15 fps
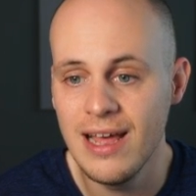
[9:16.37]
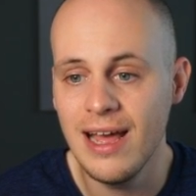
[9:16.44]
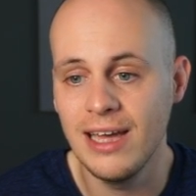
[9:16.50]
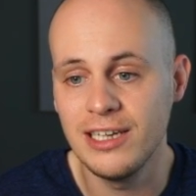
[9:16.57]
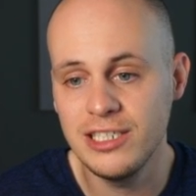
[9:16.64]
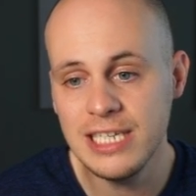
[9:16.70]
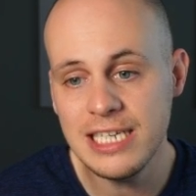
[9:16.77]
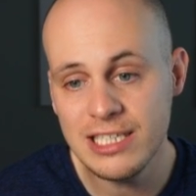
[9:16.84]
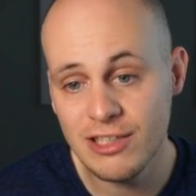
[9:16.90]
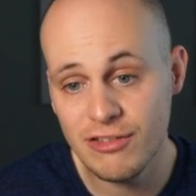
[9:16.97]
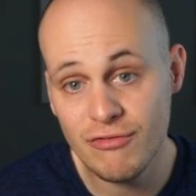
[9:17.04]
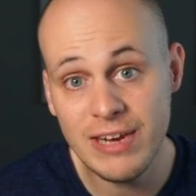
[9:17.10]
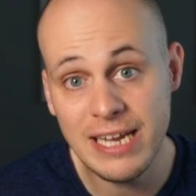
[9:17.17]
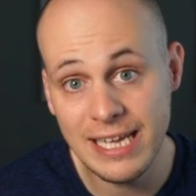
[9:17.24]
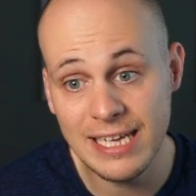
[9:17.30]
And she's
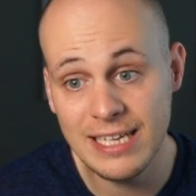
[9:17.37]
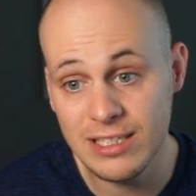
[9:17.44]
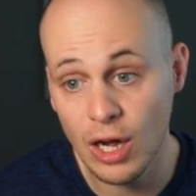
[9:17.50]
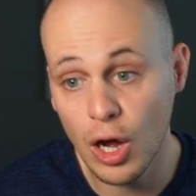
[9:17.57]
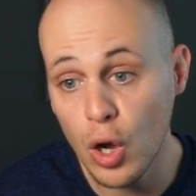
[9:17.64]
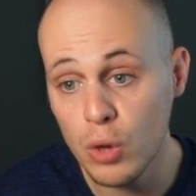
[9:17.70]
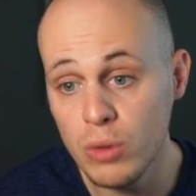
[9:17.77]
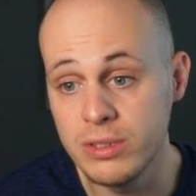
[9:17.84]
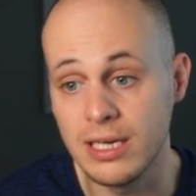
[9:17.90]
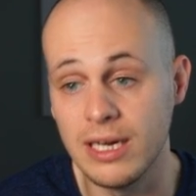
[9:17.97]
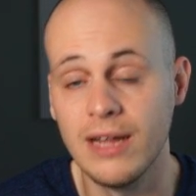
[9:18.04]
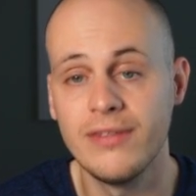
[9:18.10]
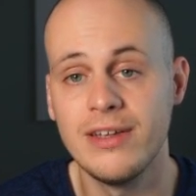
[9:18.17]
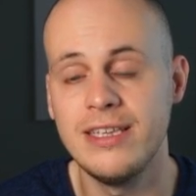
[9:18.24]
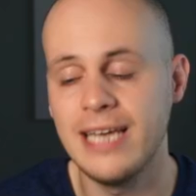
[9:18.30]
3 years
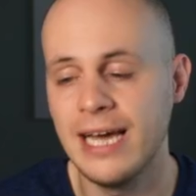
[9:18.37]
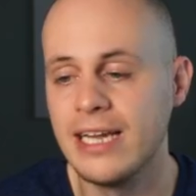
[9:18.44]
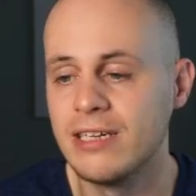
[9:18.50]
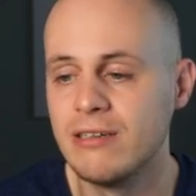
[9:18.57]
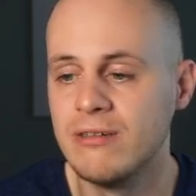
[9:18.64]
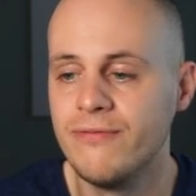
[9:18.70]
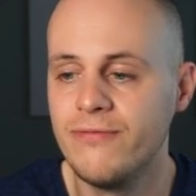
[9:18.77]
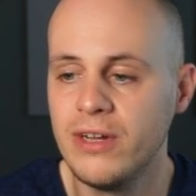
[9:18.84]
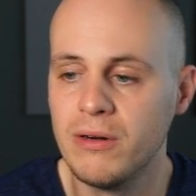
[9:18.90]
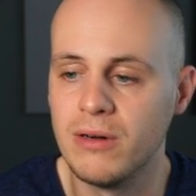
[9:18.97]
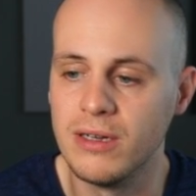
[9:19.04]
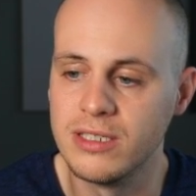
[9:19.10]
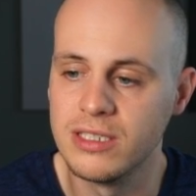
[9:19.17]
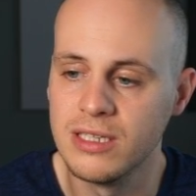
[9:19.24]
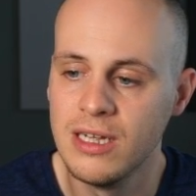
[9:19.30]
older than Yannicka and
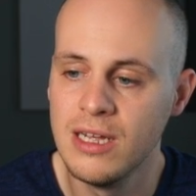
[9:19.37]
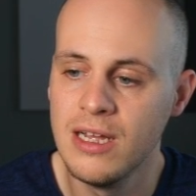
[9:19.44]
Firoz.